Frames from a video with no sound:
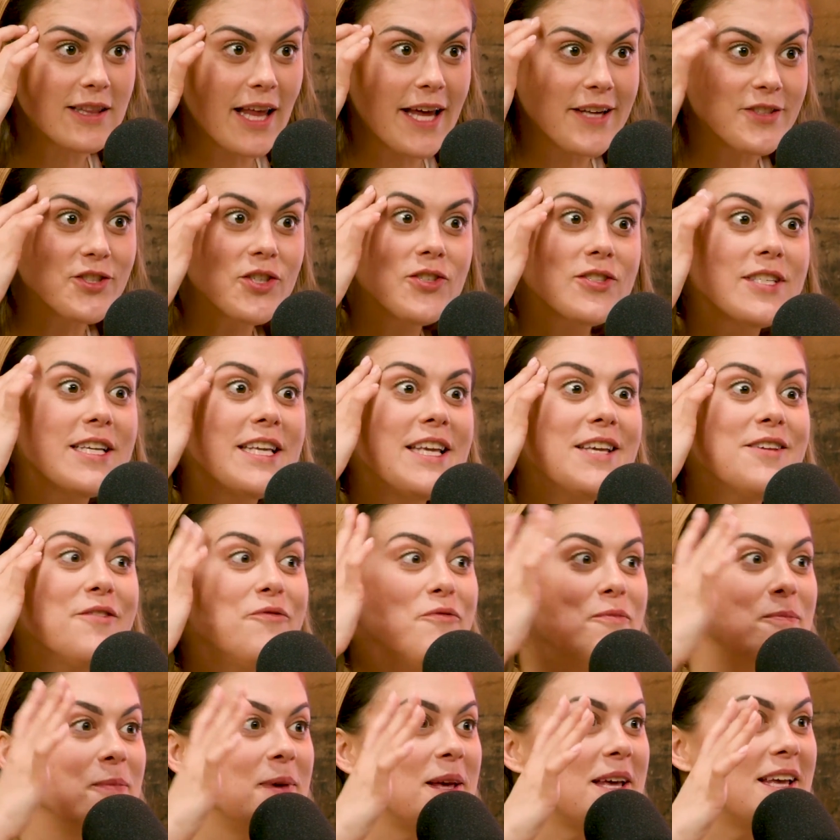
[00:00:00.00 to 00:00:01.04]
Like, just
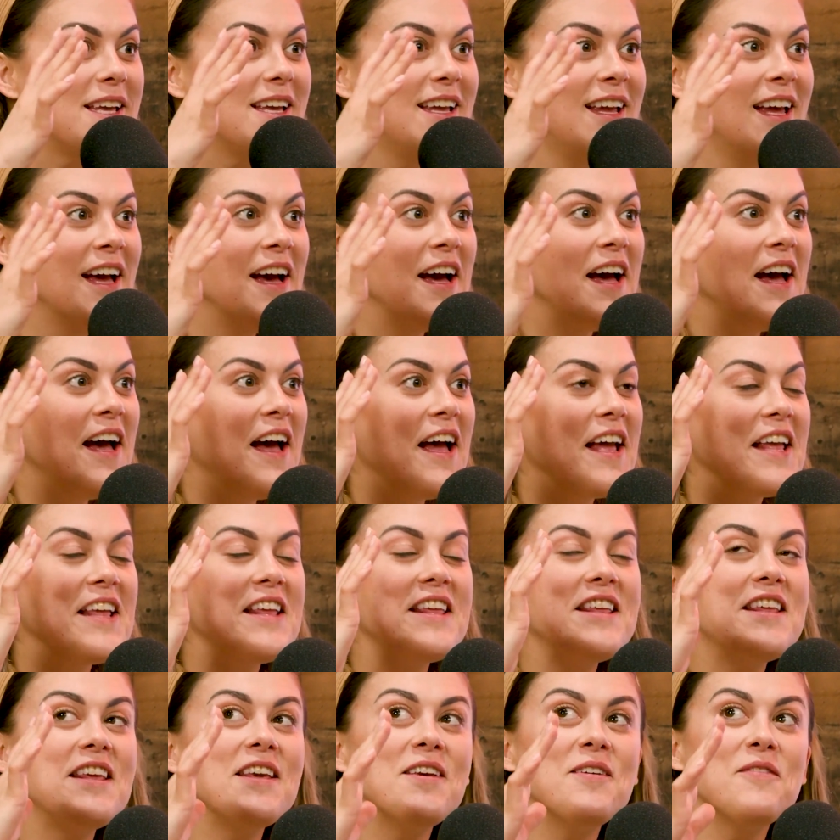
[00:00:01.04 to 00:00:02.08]
give me
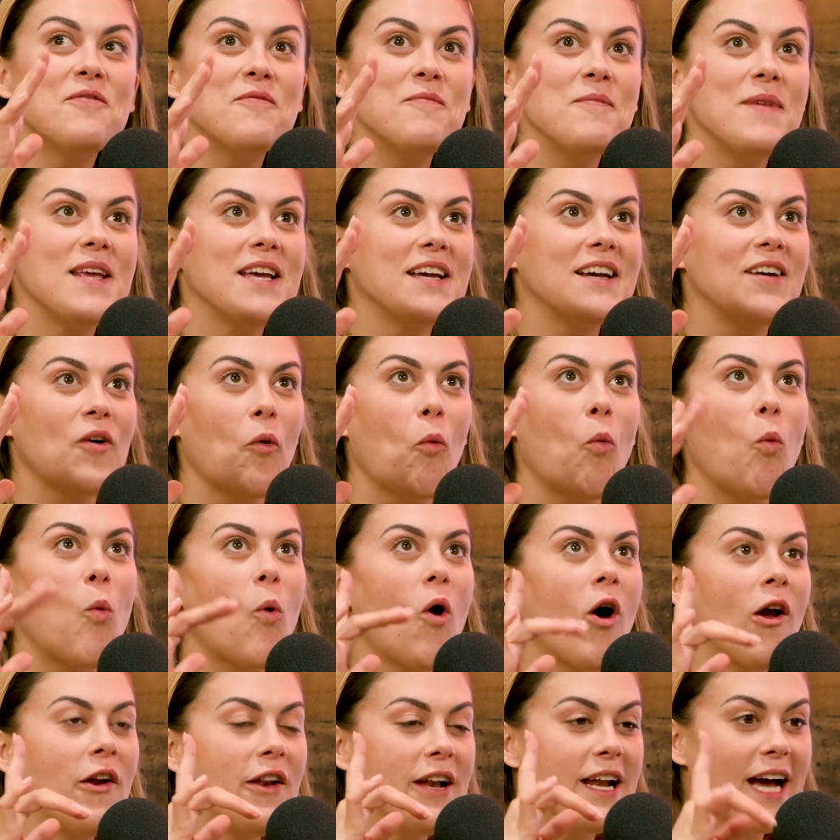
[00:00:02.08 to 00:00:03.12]
it
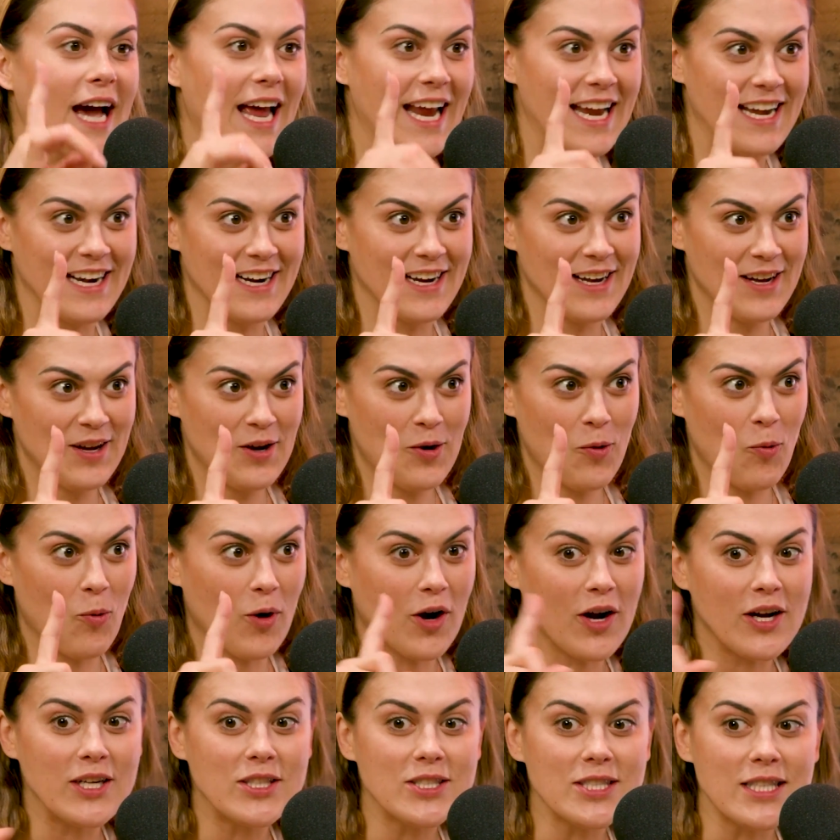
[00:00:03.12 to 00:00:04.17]
one night
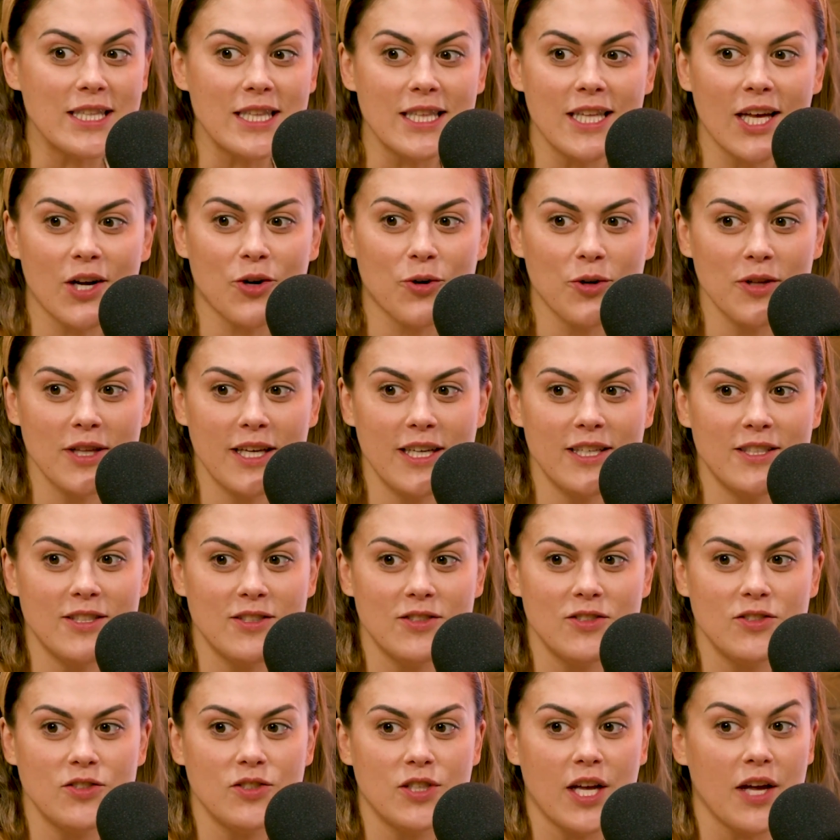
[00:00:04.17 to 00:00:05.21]
where it's literally
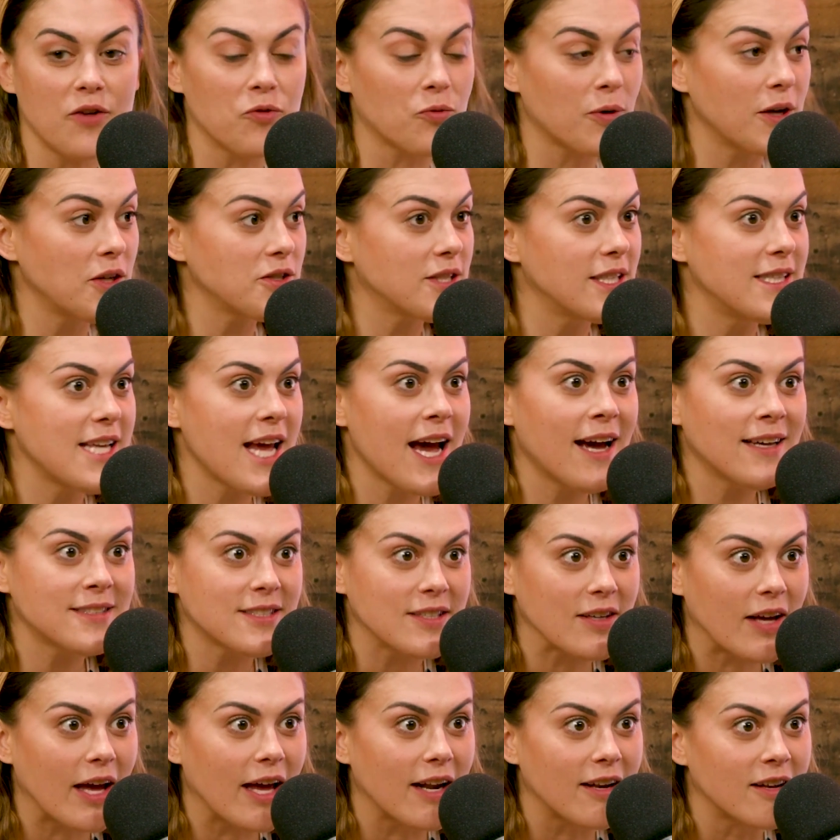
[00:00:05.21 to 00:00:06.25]
getting railed in the ass
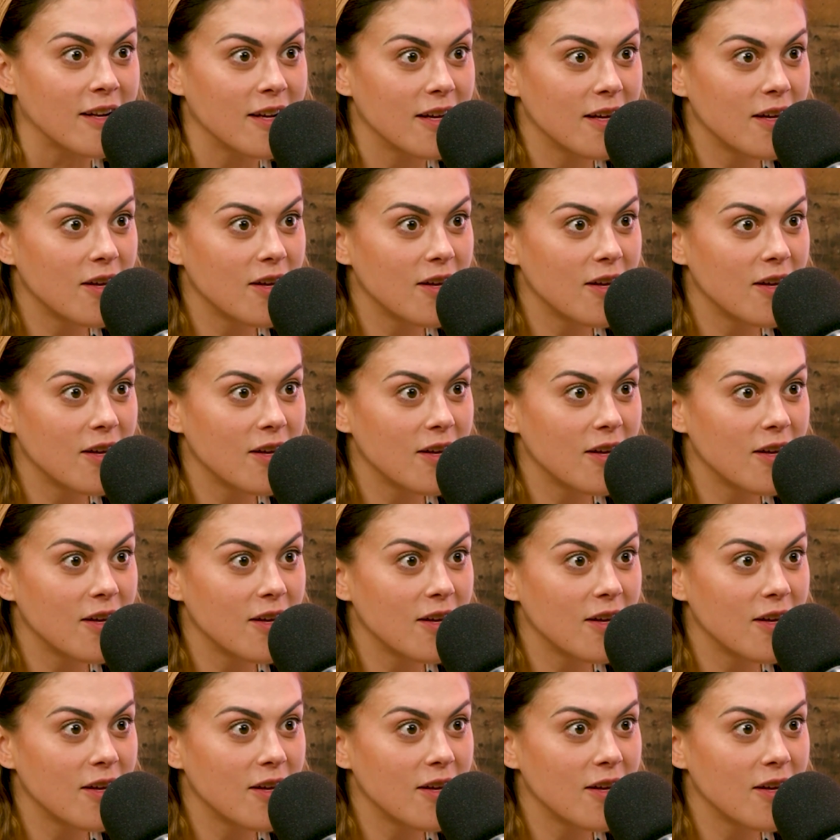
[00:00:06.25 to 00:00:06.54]
again.